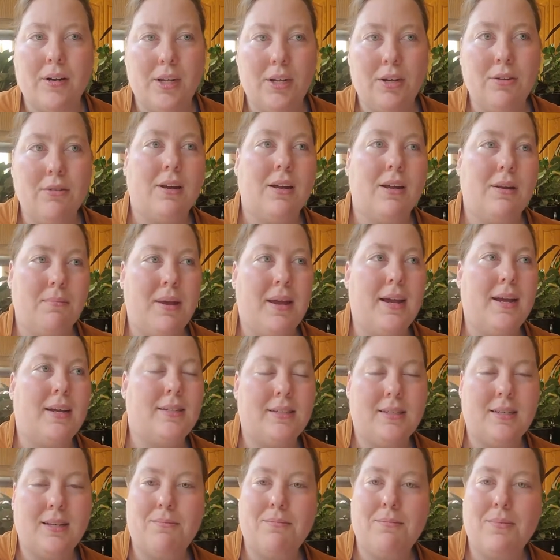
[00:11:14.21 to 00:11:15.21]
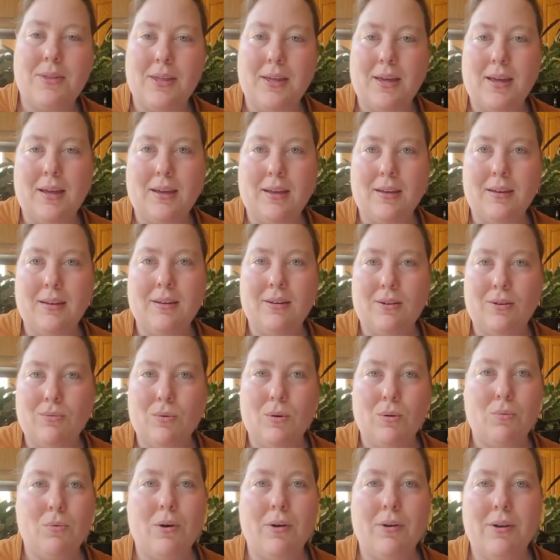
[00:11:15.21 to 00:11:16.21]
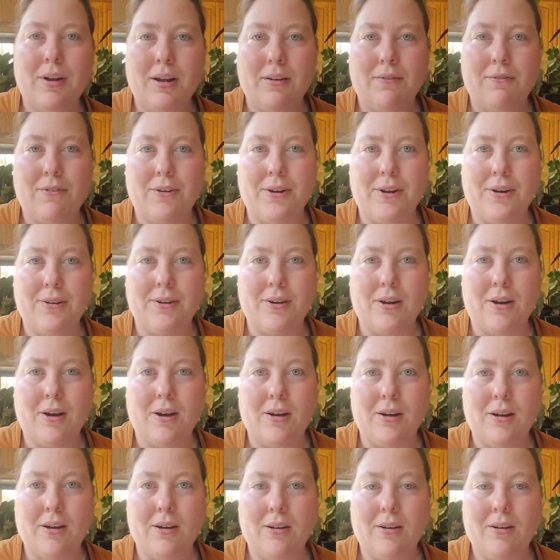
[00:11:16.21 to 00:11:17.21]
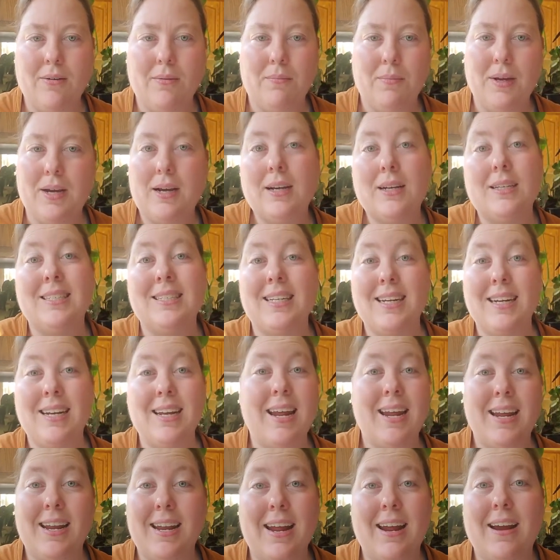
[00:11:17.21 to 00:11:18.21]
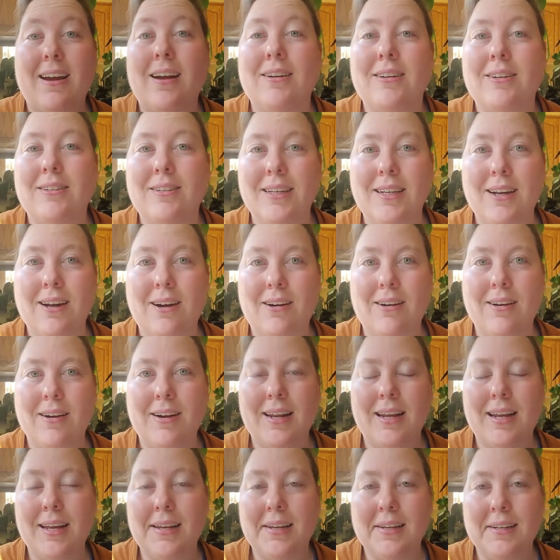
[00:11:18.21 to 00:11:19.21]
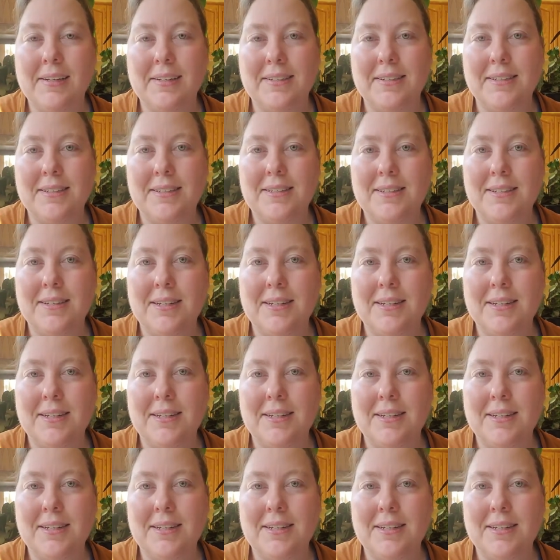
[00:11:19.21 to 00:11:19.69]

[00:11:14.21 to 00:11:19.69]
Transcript: you can make something rewarding for your dog because it inherently already is.